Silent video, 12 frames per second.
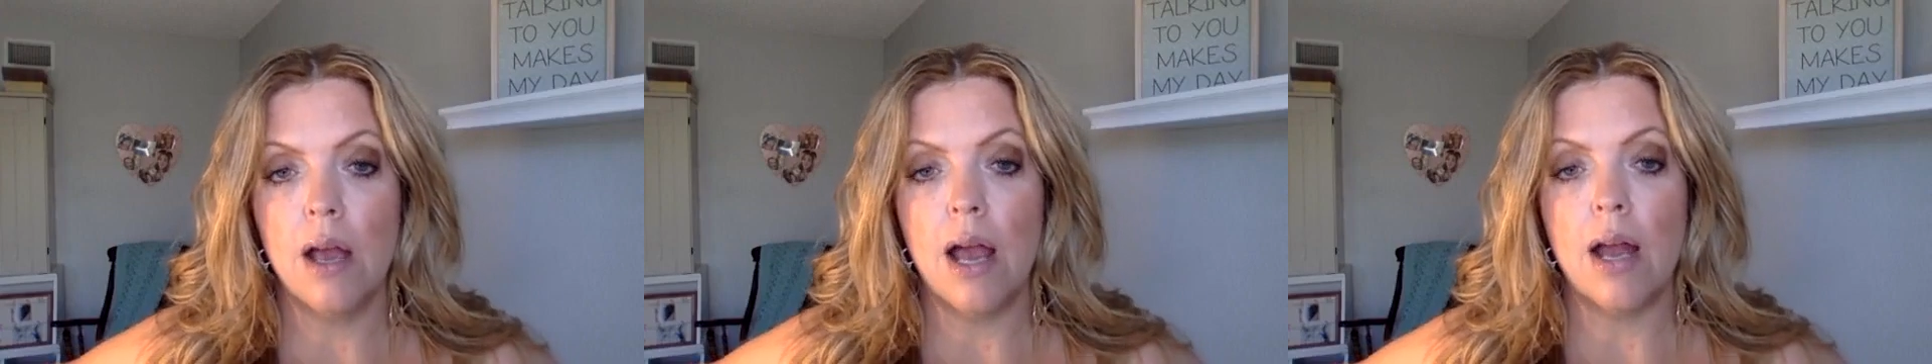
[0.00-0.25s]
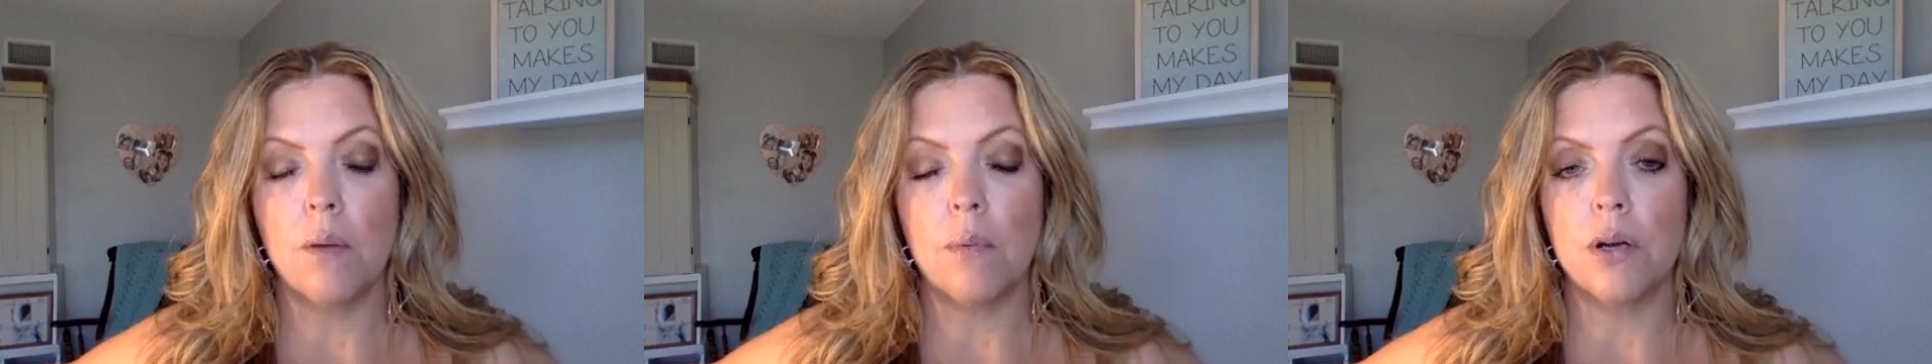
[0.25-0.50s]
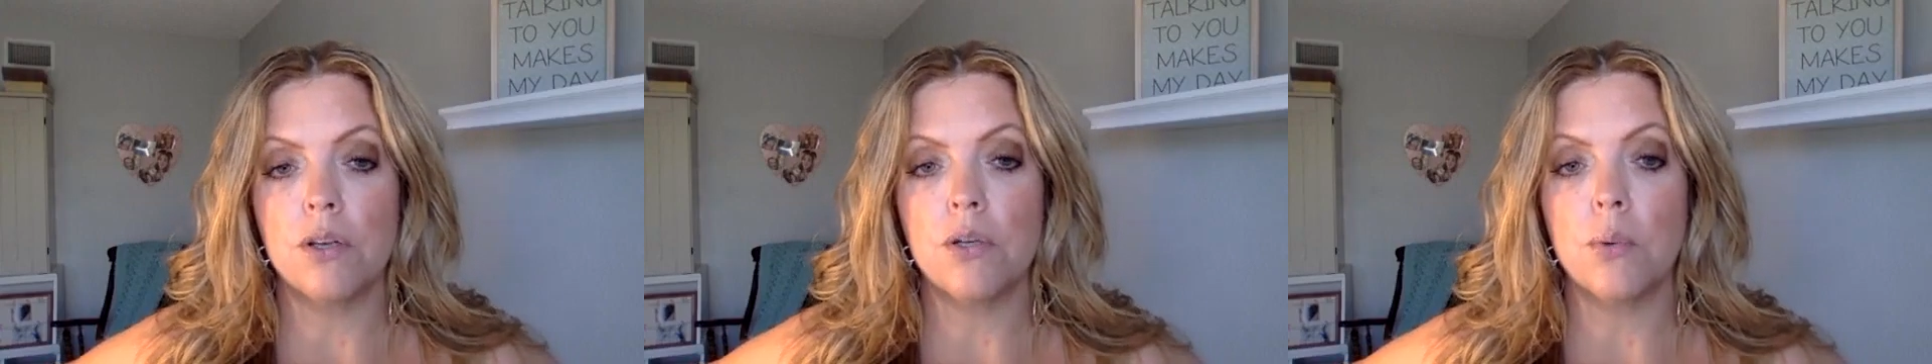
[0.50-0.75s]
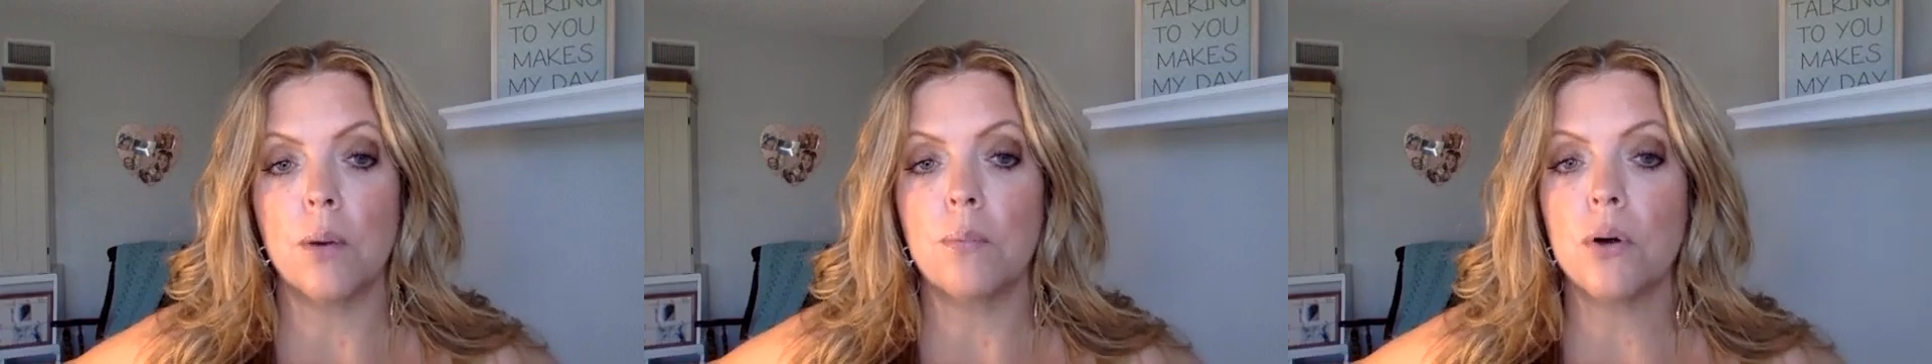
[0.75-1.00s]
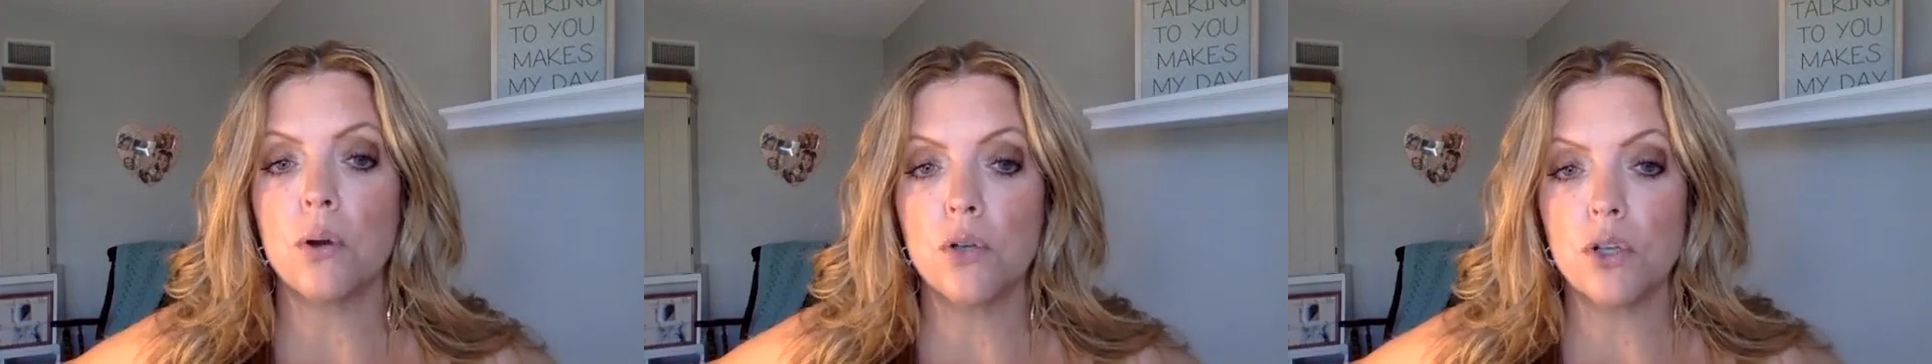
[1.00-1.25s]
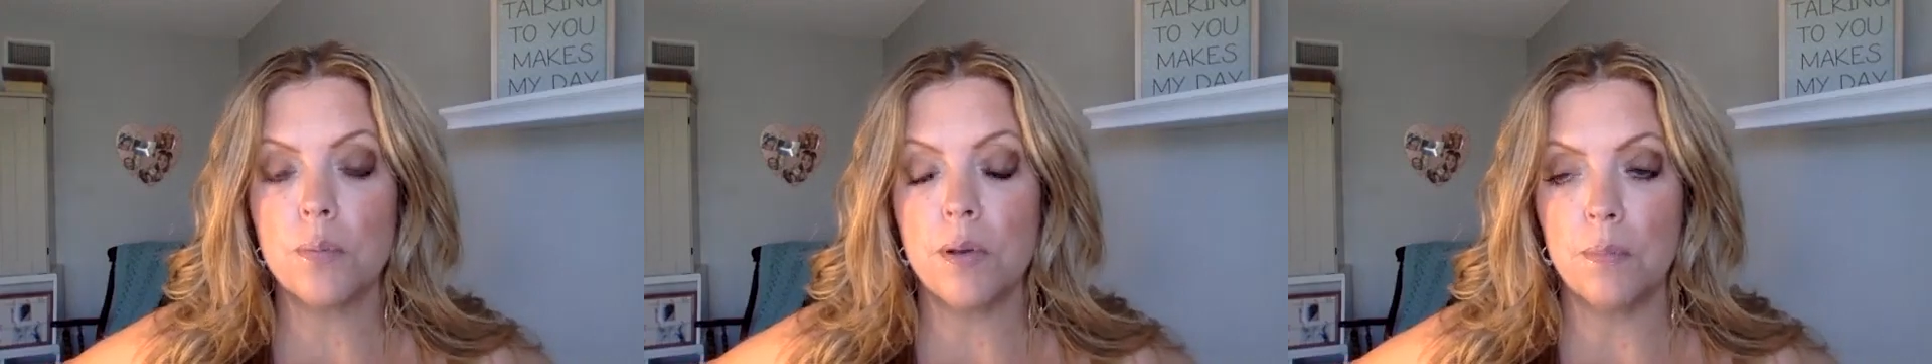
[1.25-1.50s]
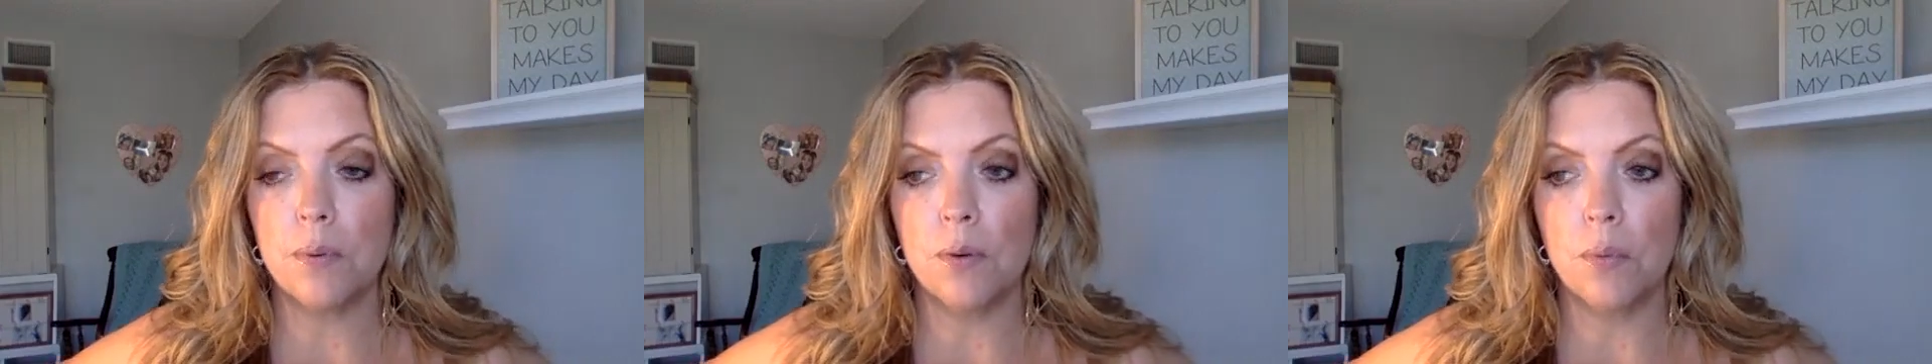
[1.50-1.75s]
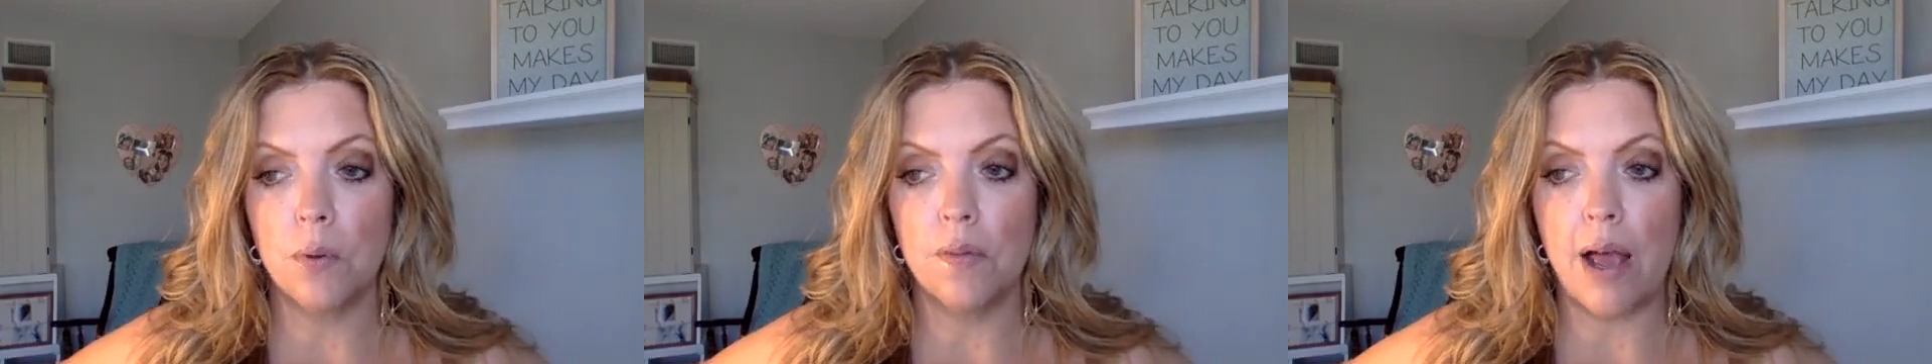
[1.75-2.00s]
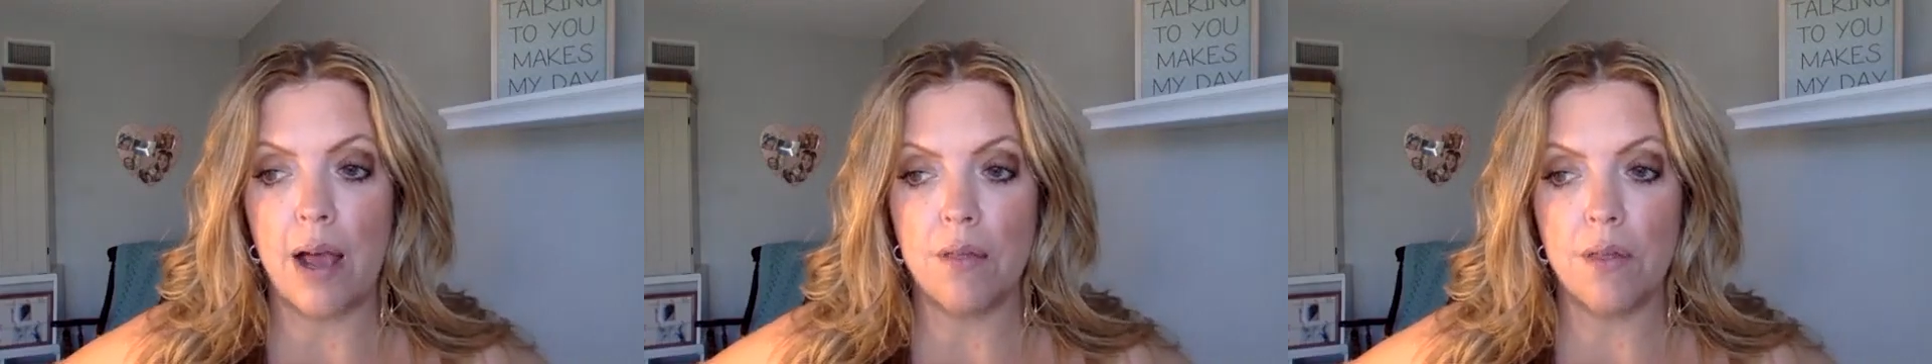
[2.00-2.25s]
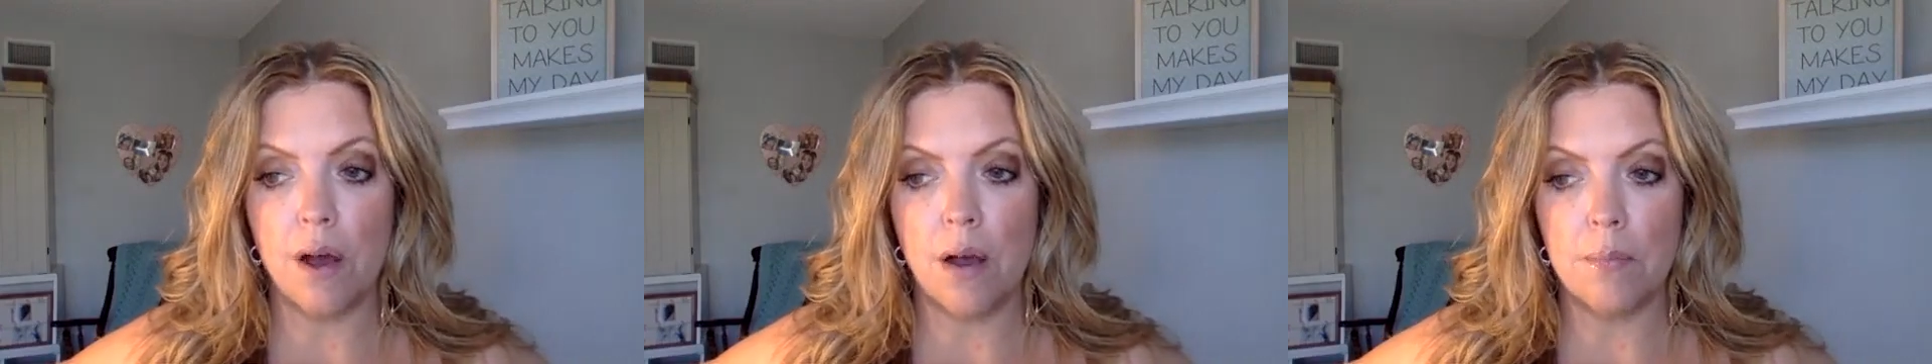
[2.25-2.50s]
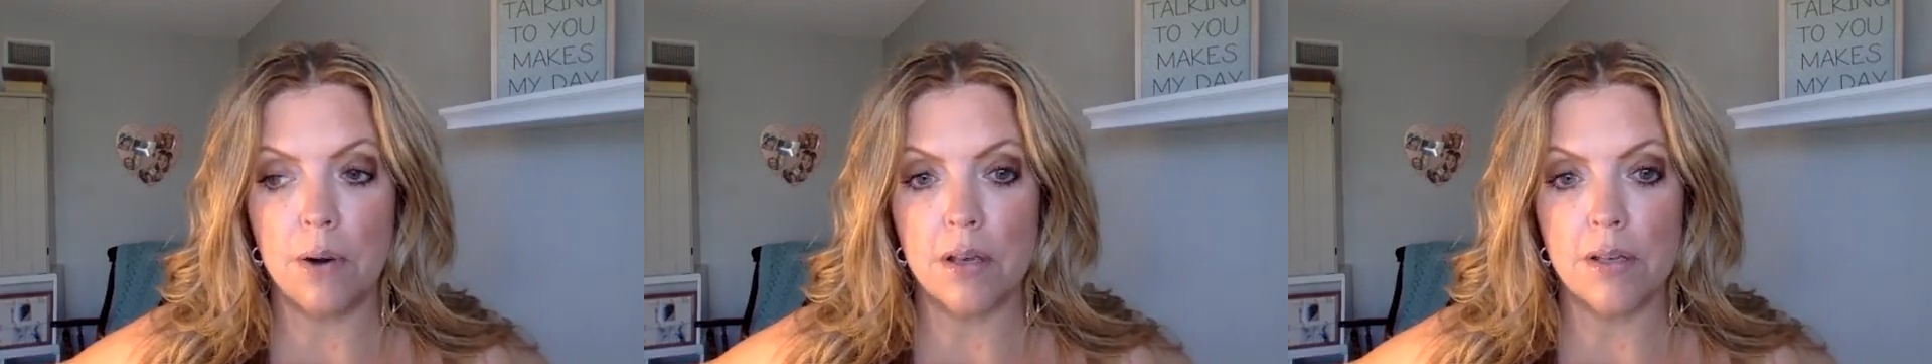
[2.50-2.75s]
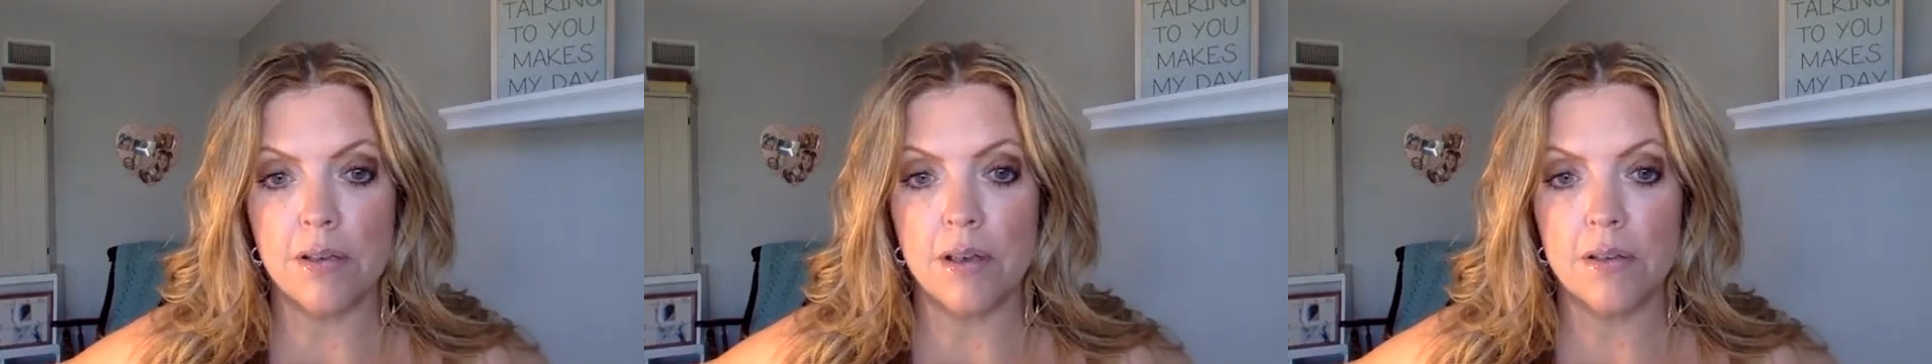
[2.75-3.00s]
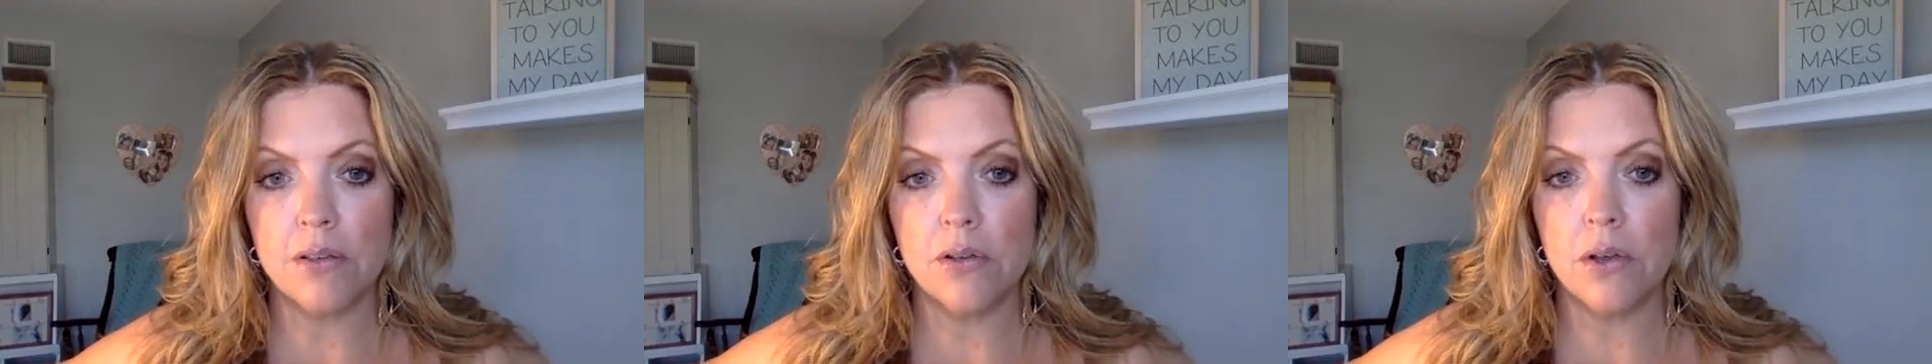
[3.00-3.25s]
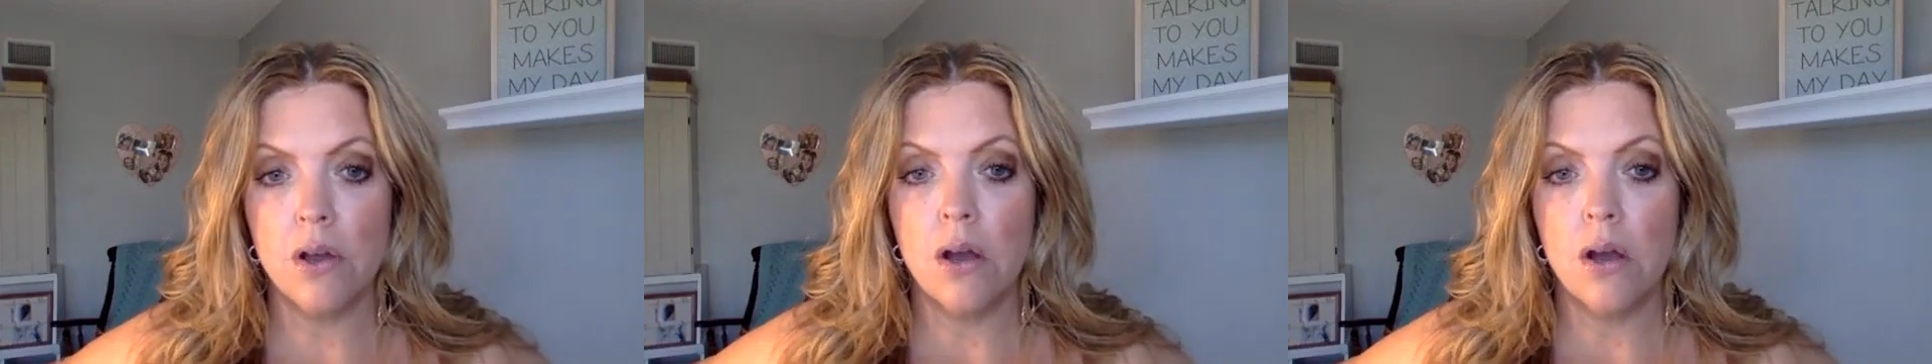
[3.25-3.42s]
And I want to approach people with that thought process,